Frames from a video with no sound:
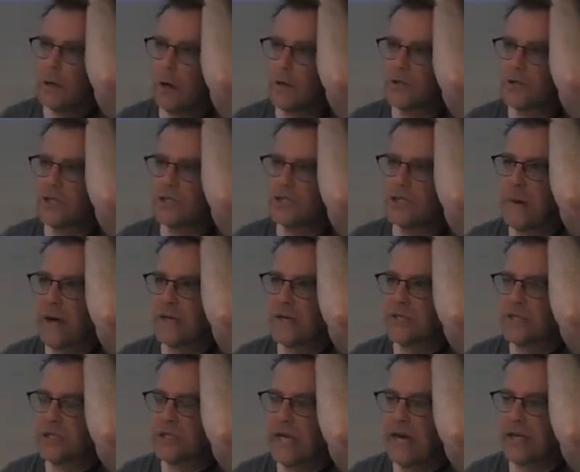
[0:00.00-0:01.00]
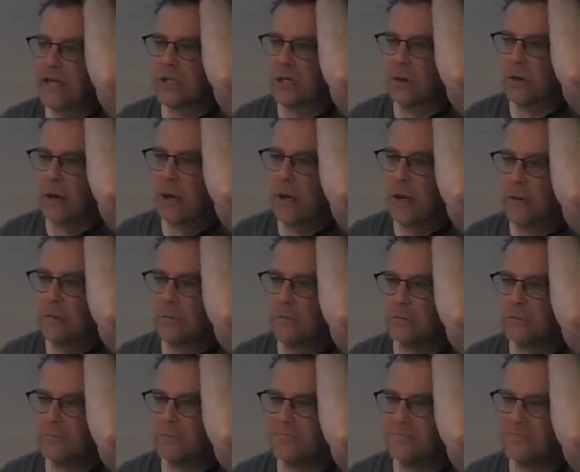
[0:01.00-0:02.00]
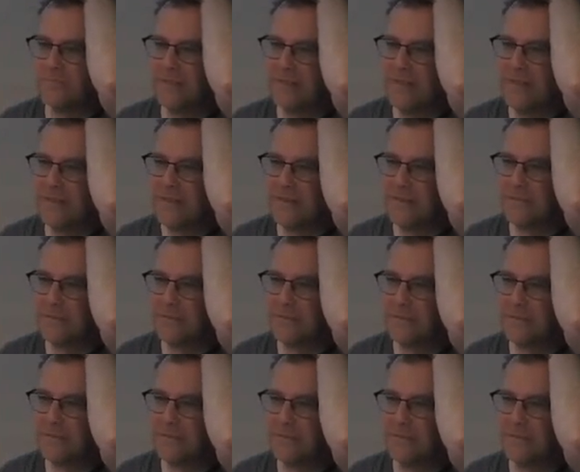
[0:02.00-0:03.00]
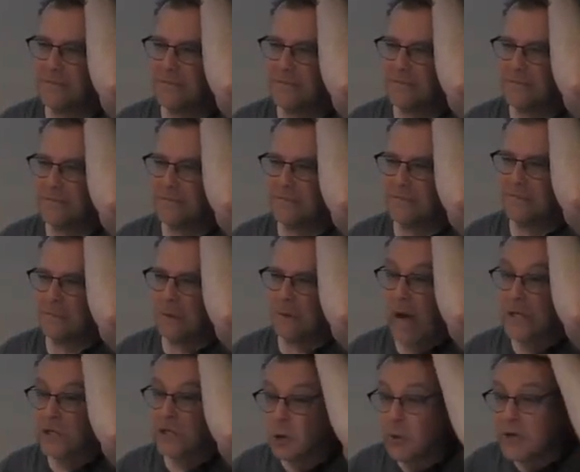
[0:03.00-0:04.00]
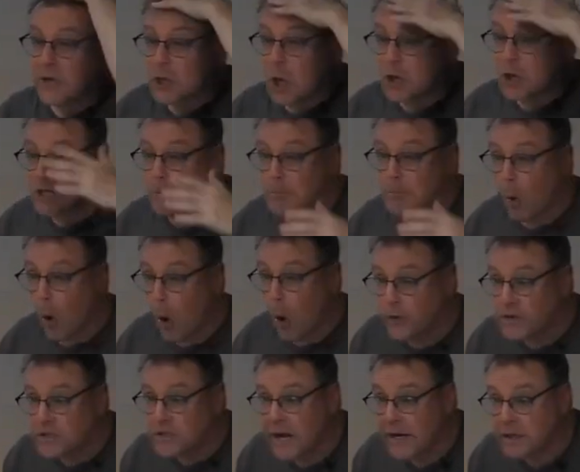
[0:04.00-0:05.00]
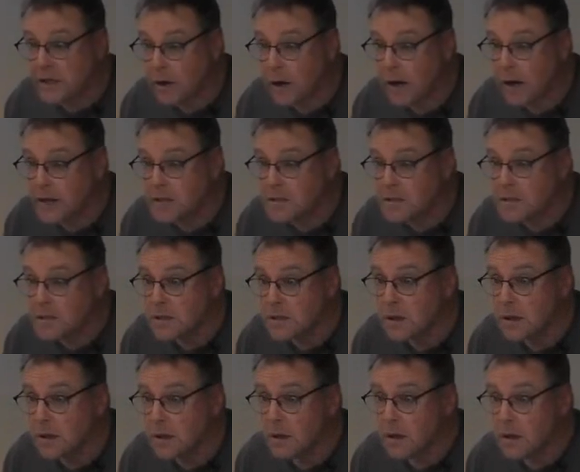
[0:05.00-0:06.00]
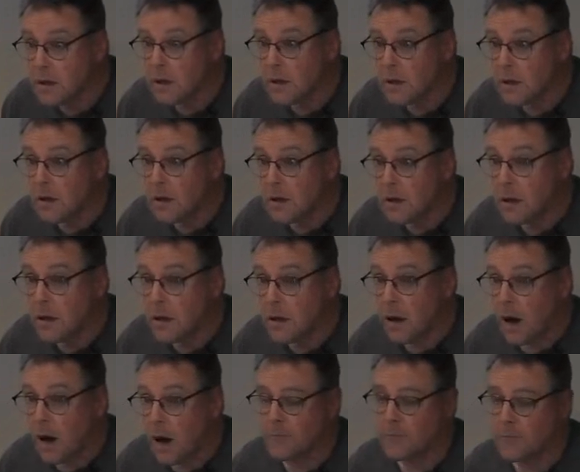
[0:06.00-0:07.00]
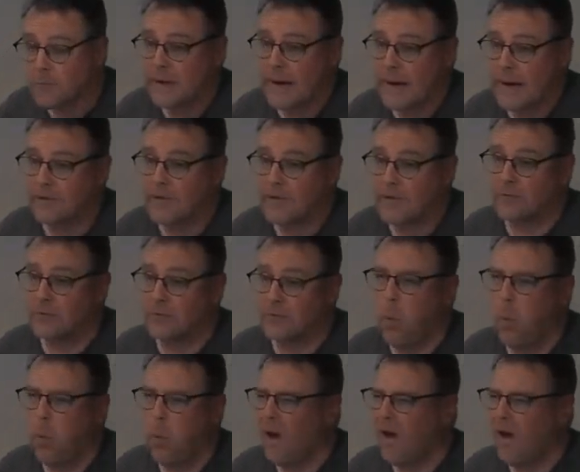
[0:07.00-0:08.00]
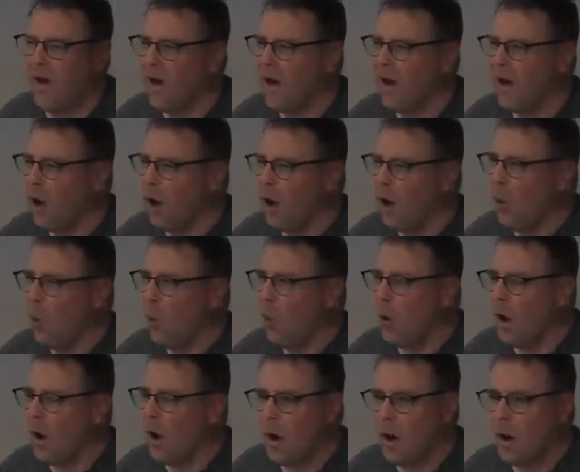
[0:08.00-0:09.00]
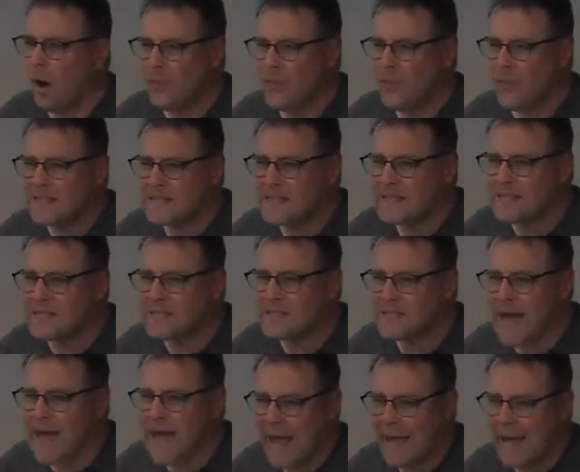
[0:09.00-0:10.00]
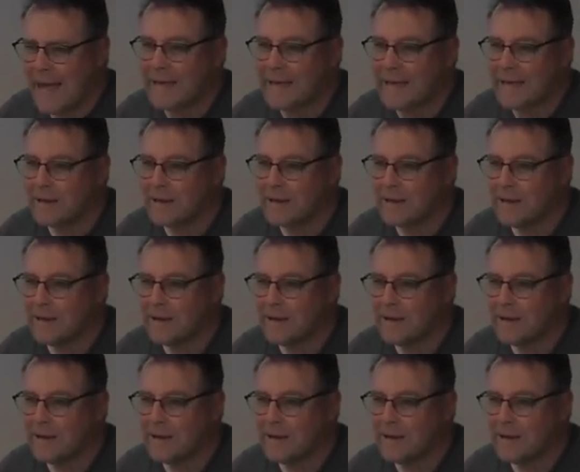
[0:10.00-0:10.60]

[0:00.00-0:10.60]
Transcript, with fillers: costing as much as a tech degree is more. Arts degrees costing more than tech degrees. I've been out of that for. That's insane.